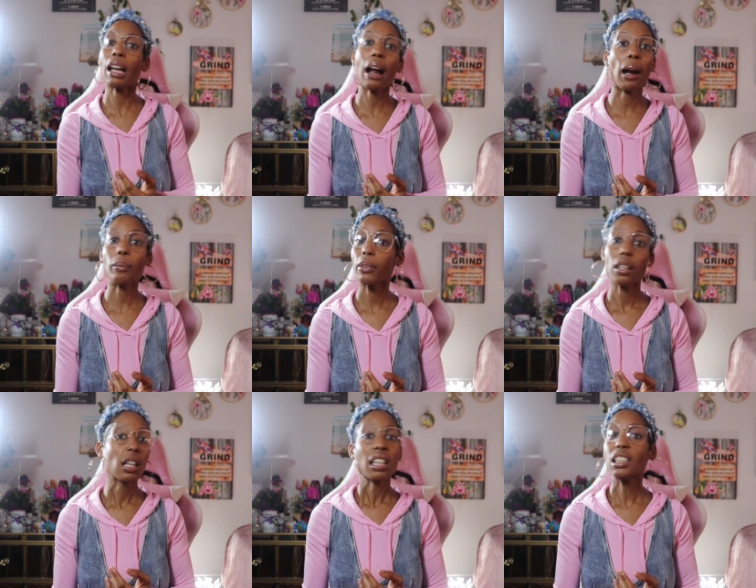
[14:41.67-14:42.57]
time.
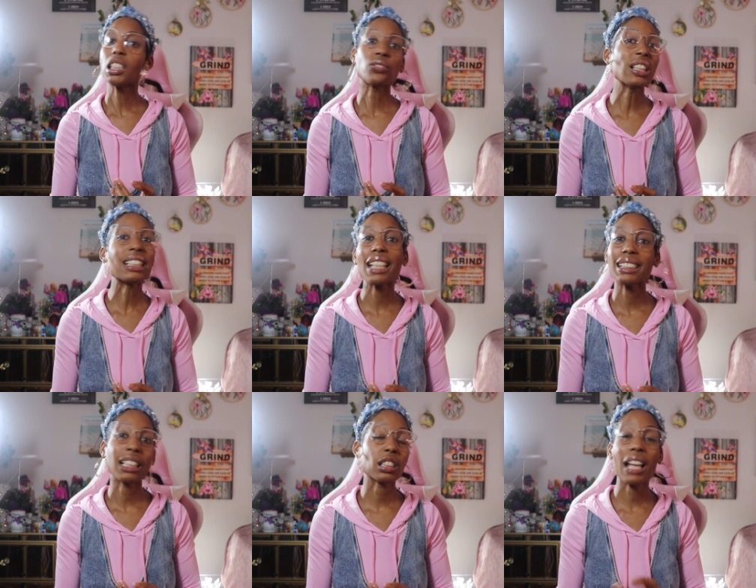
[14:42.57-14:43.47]
These feast
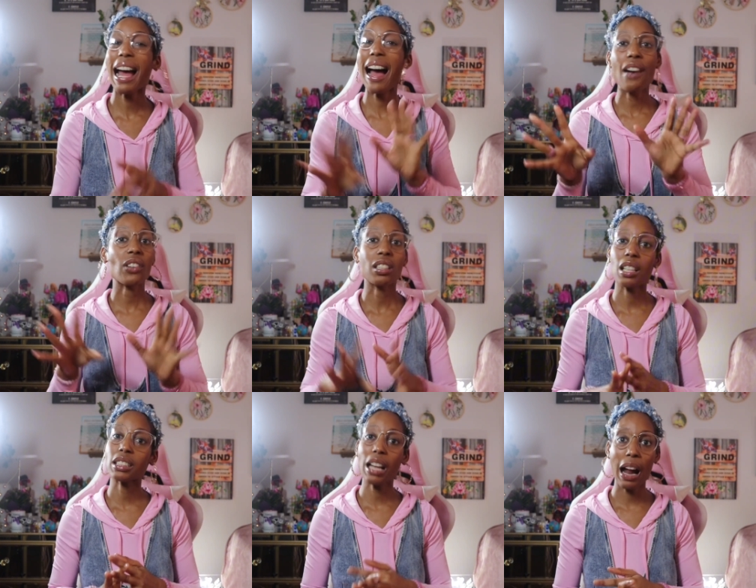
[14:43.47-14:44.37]
days not to have a
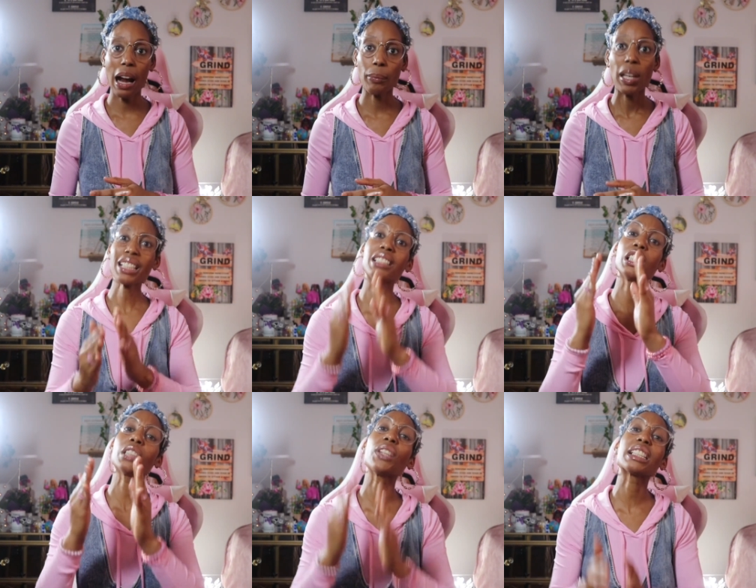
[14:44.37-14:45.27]
good time.
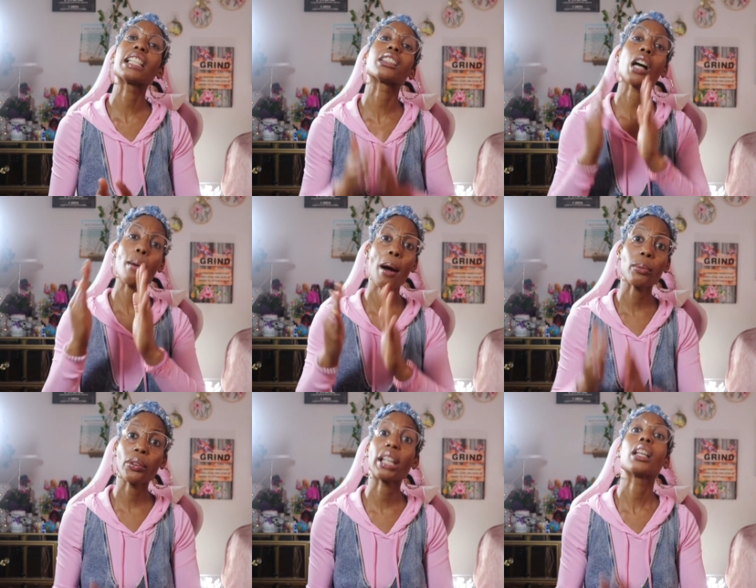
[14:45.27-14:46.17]
These feast days to
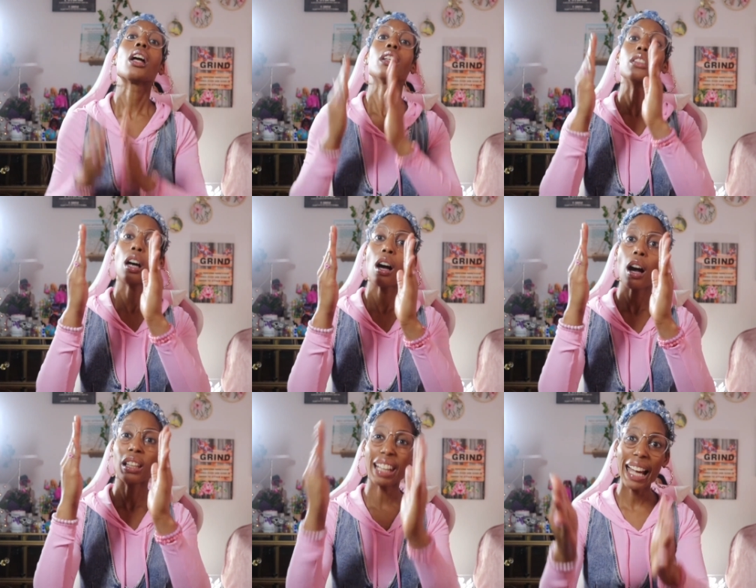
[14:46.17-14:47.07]
commemorate the
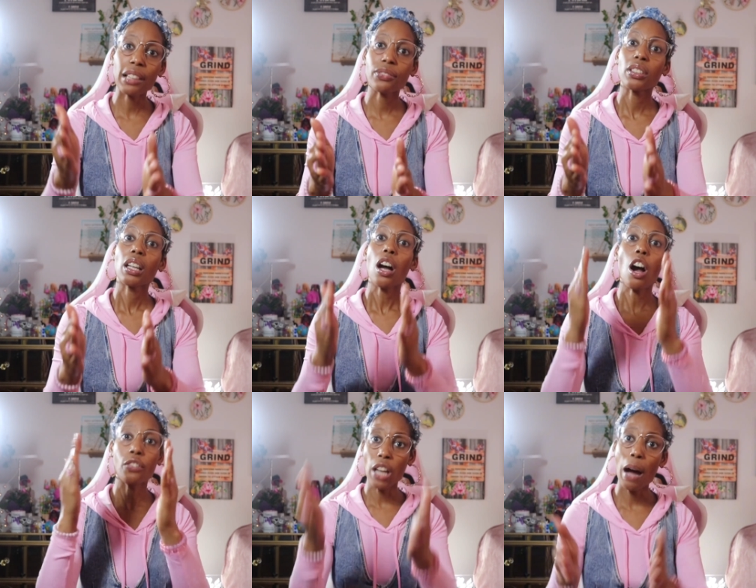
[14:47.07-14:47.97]
life
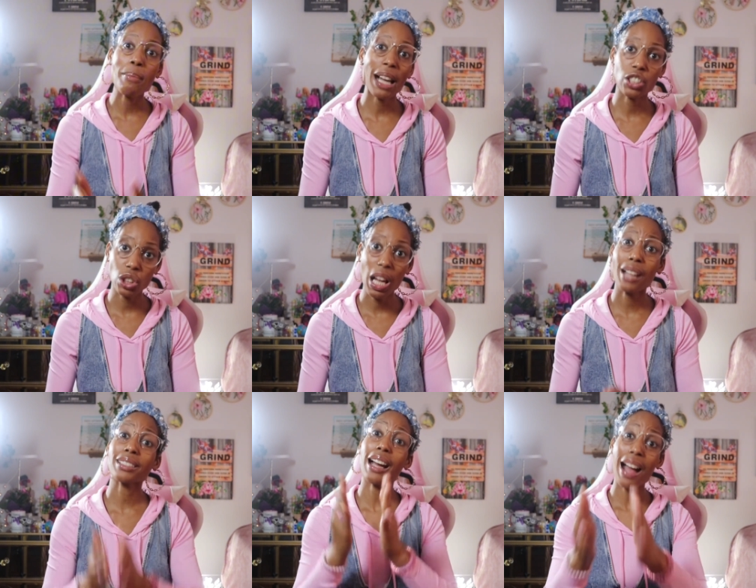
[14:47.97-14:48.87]
of the
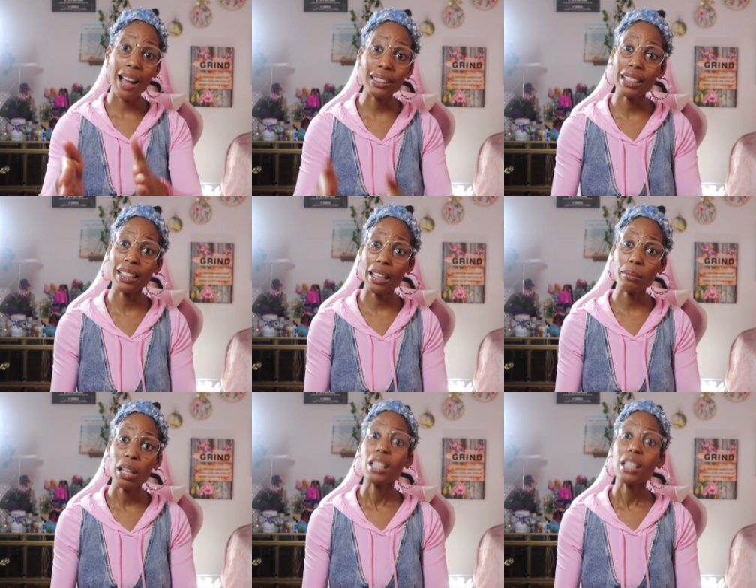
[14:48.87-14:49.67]
Hamashiach to honor him,